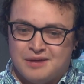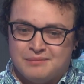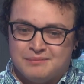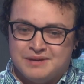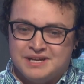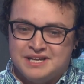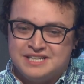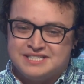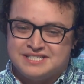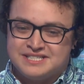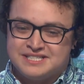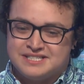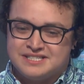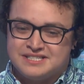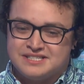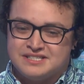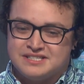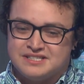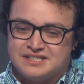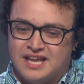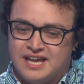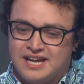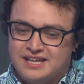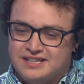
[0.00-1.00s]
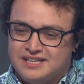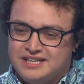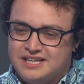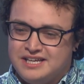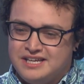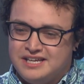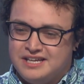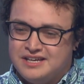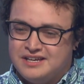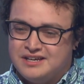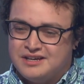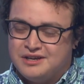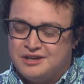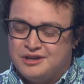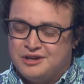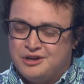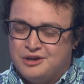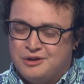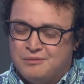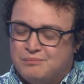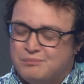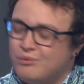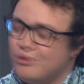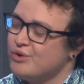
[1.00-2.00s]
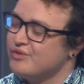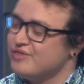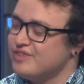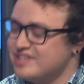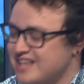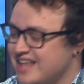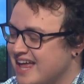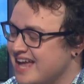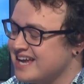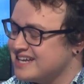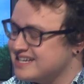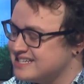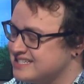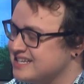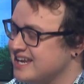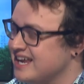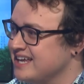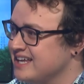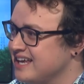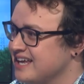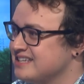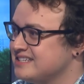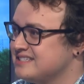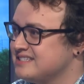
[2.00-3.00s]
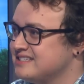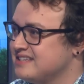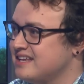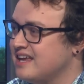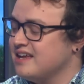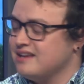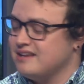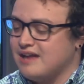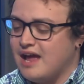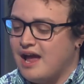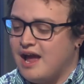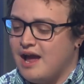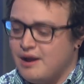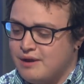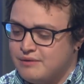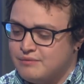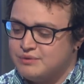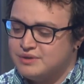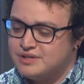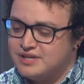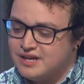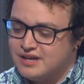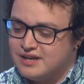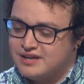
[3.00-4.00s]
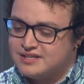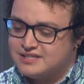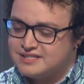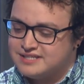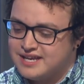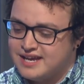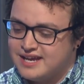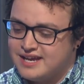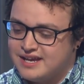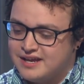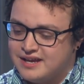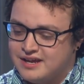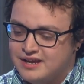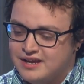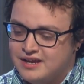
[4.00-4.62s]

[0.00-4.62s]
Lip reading: it's slightly more relaxed, I guess, I would say.